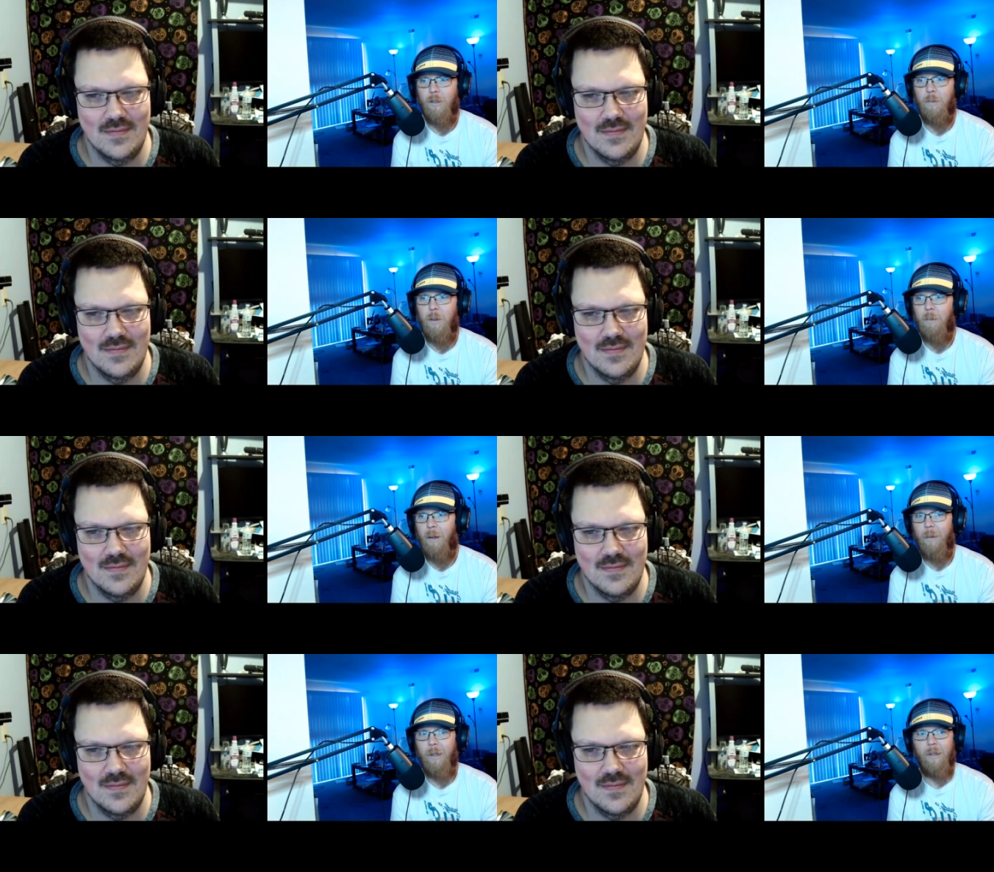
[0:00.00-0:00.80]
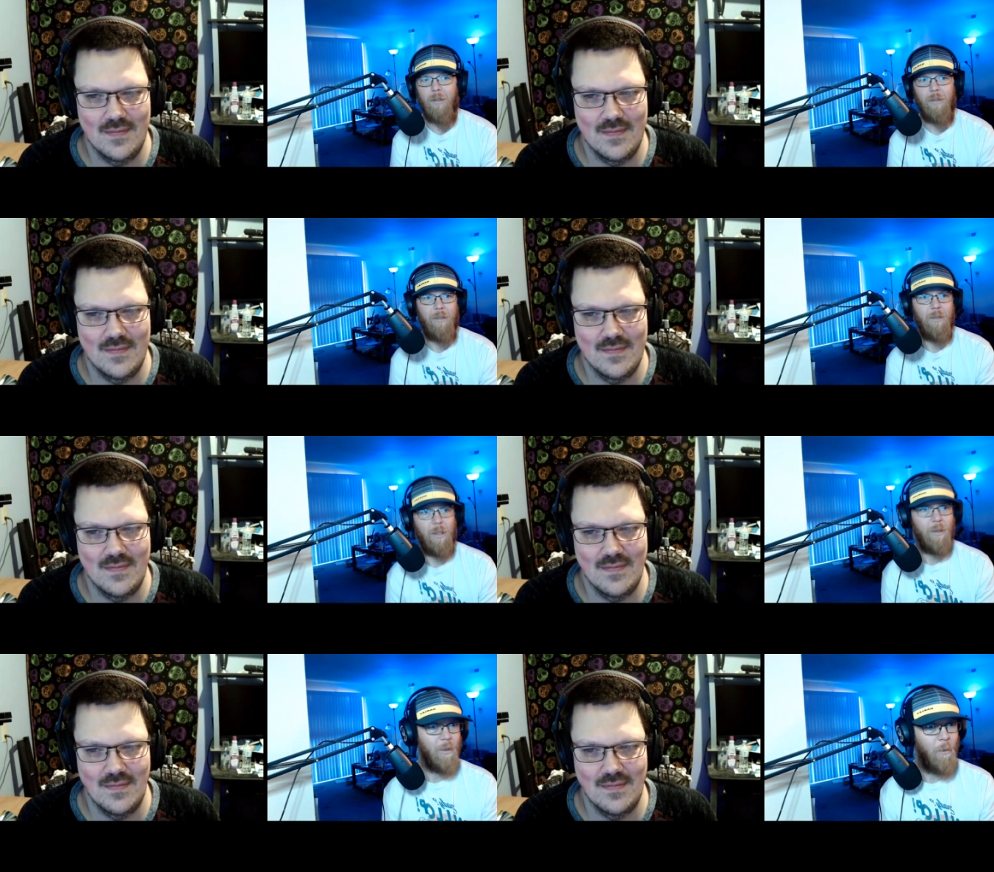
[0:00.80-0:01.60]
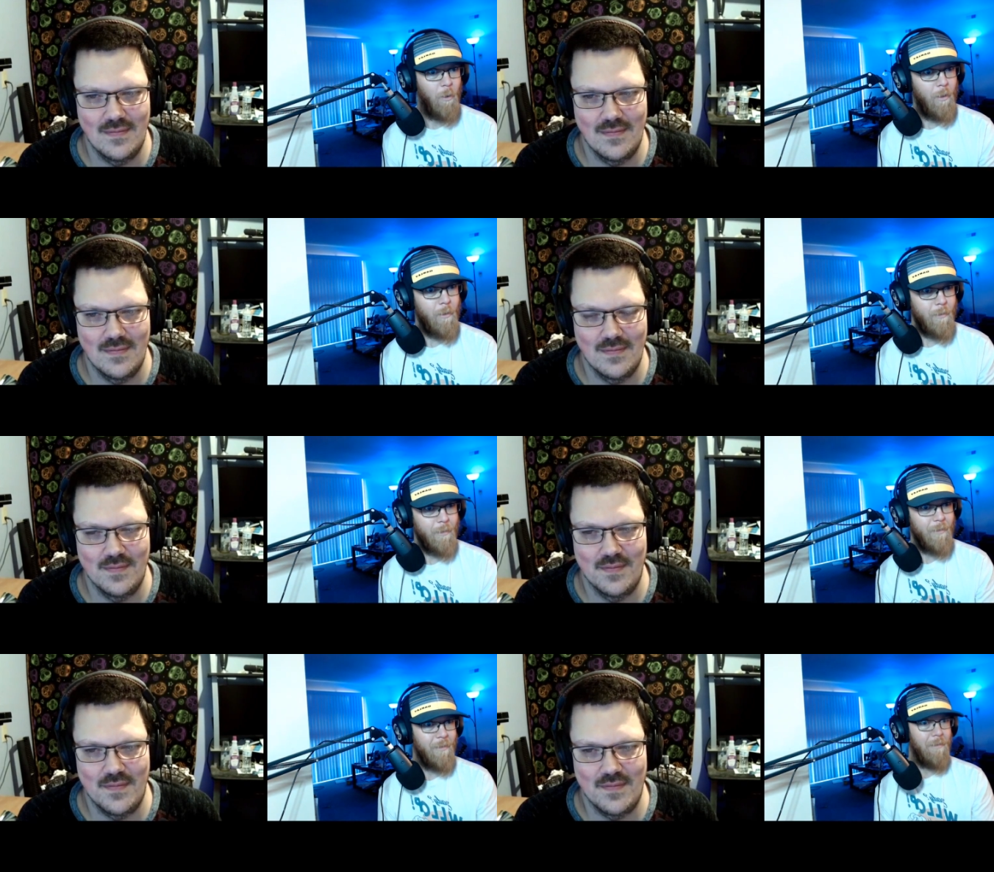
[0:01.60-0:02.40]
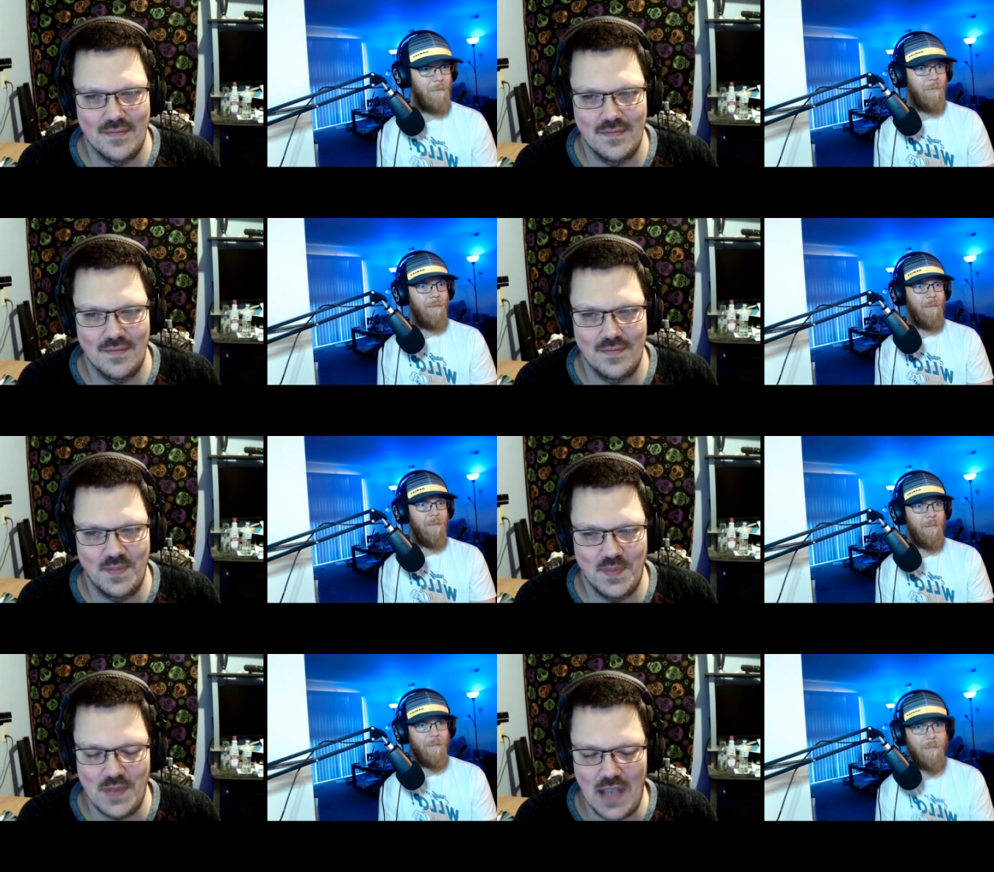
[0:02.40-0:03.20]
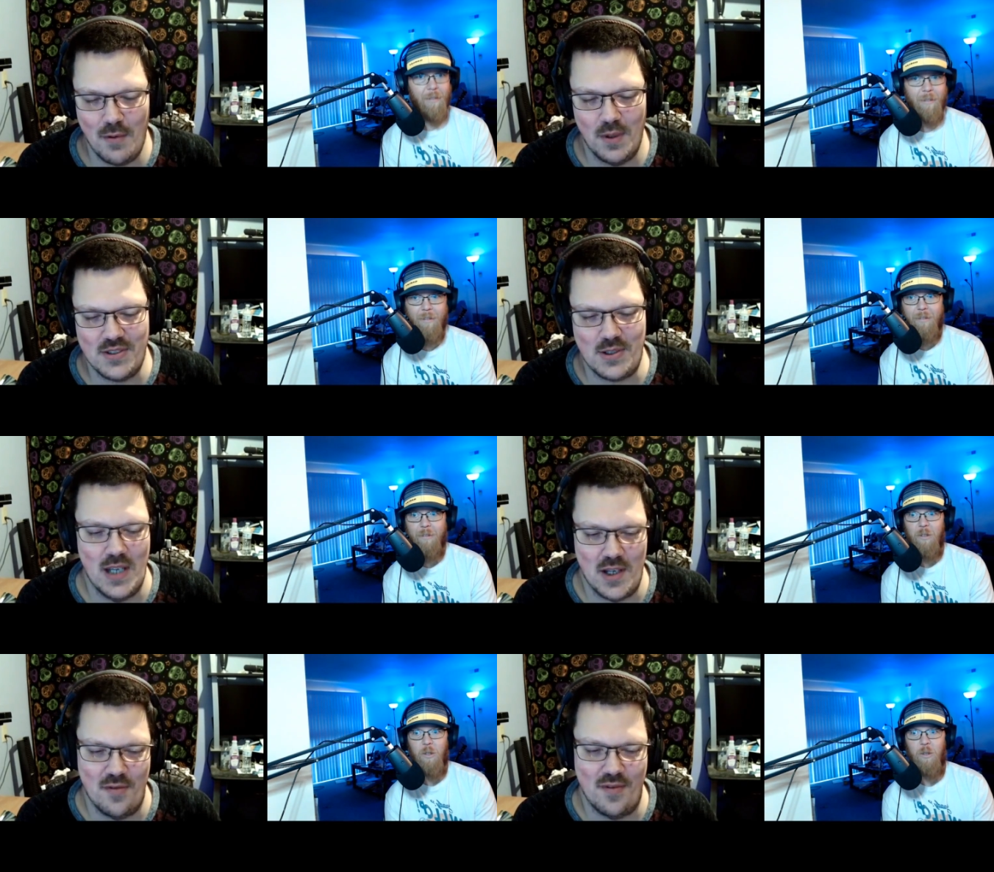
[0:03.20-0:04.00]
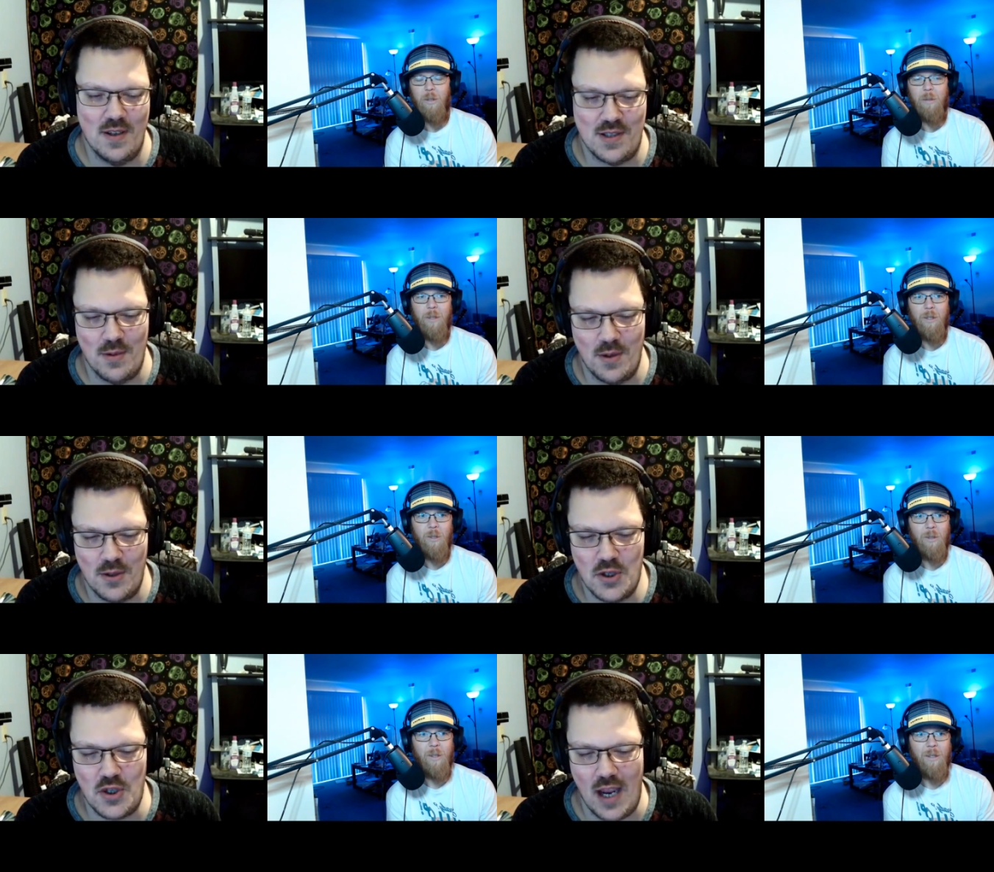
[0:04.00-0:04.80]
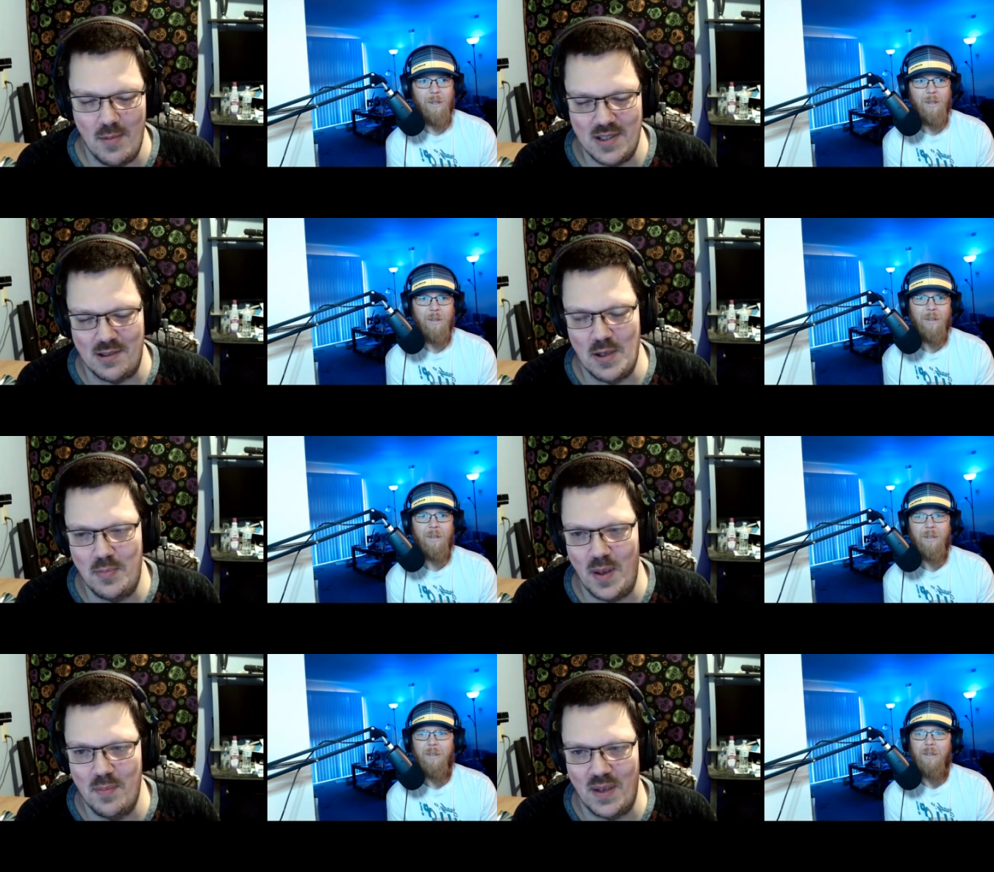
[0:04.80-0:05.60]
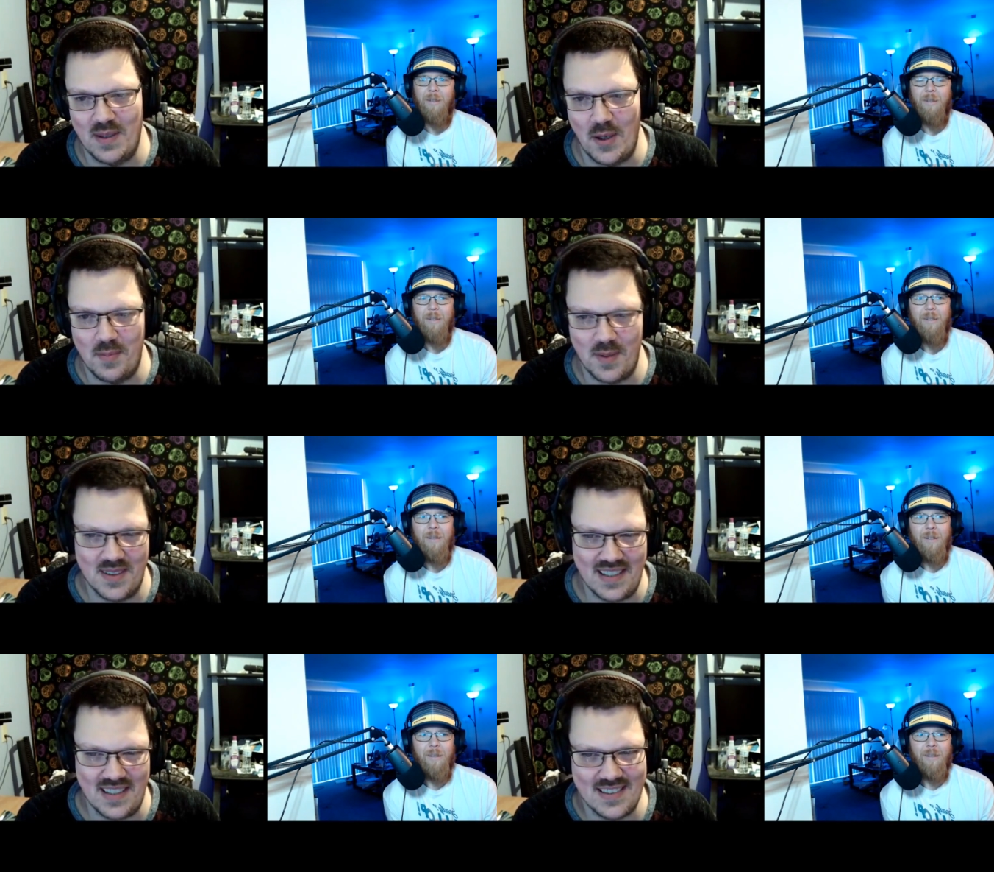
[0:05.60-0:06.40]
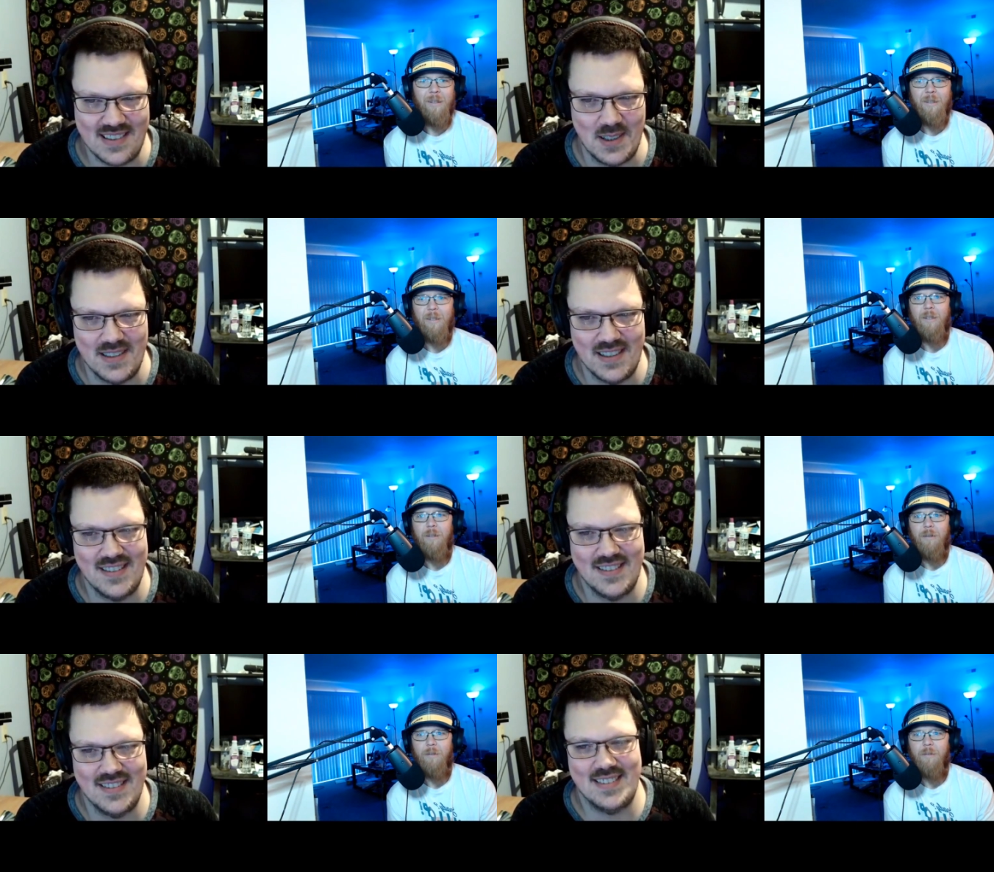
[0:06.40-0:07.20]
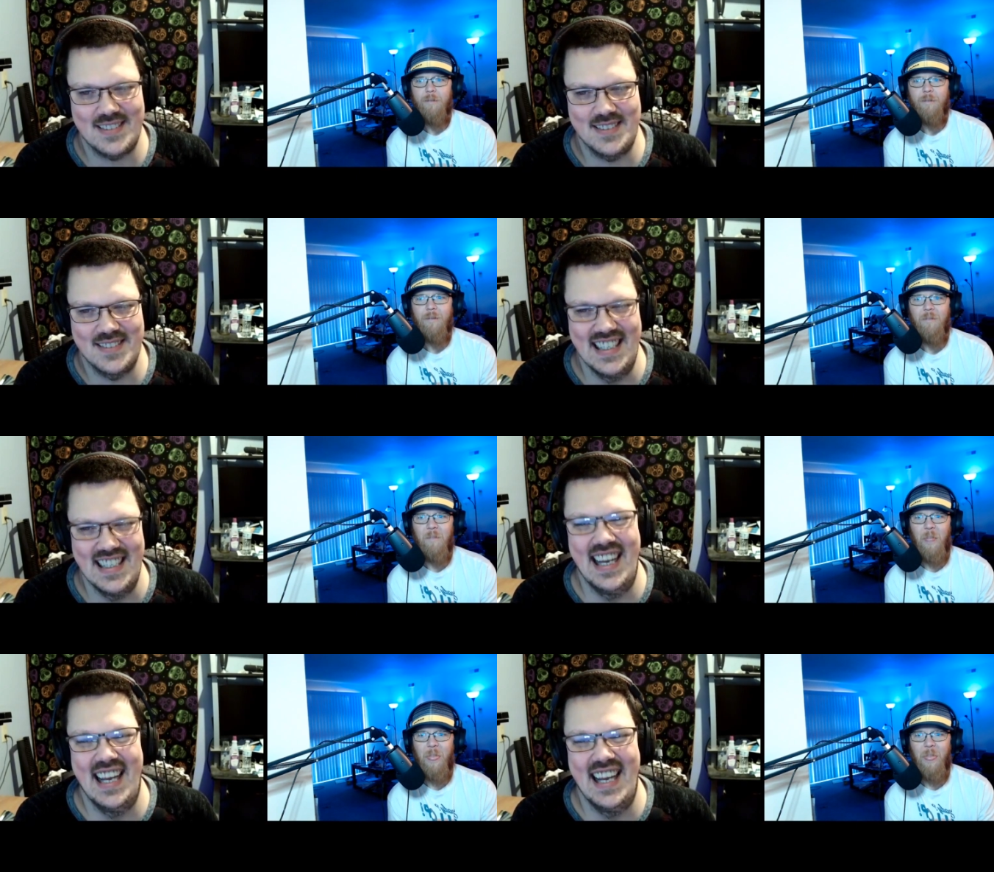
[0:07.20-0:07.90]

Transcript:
Speaker 1: oops, I just pooped my pants. And you're like, look at what?
Speaker 2: Every once in a while, you Stream find someone history. shamelessly pimping their podcast on there. It's